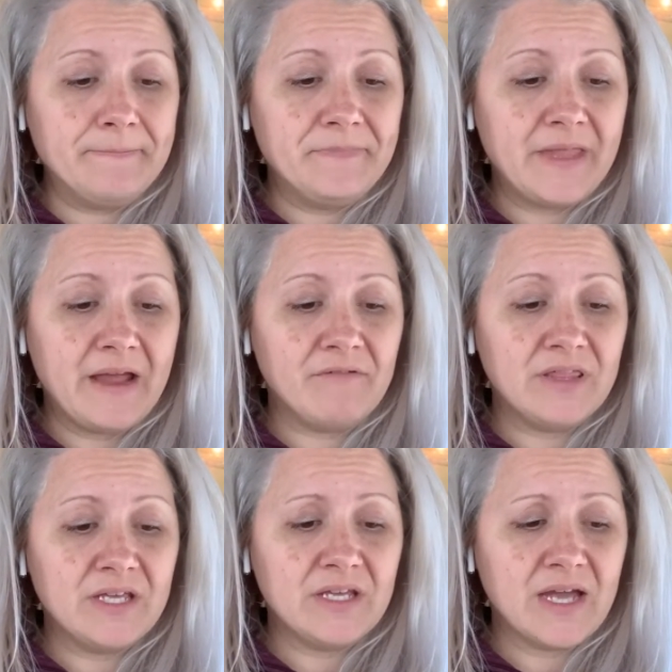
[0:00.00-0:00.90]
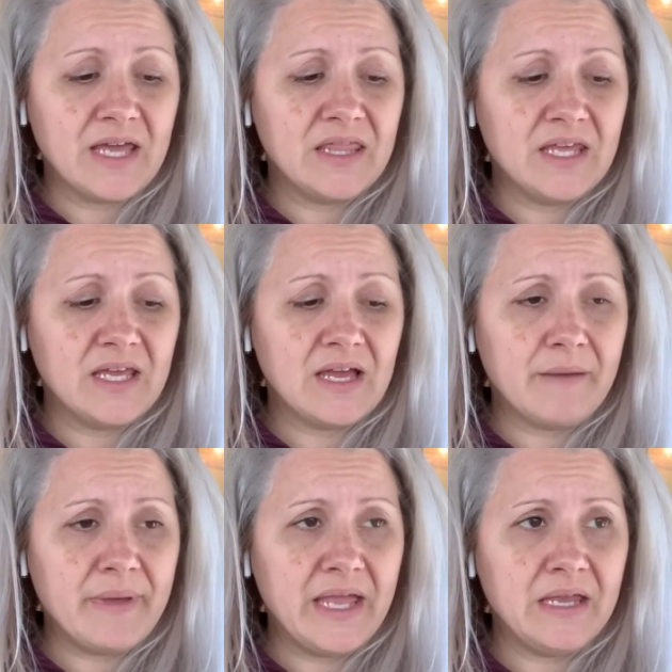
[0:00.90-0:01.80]
Everything I think I
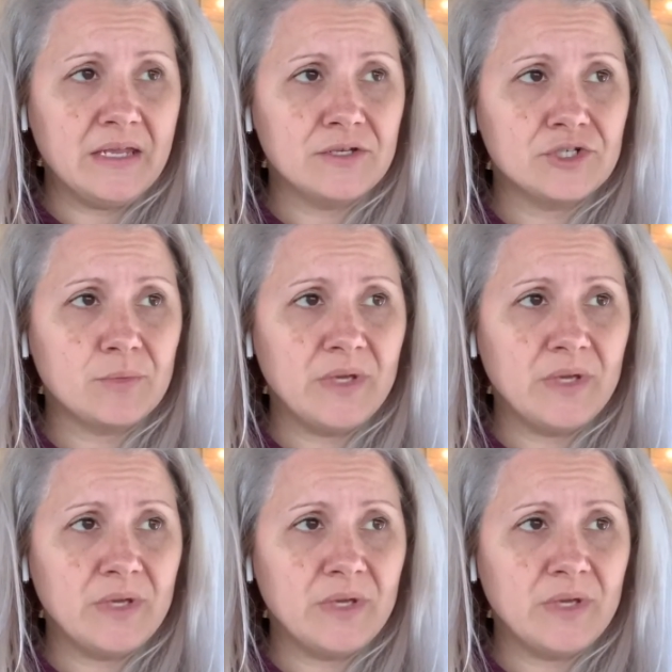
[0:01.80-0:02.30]
paid should be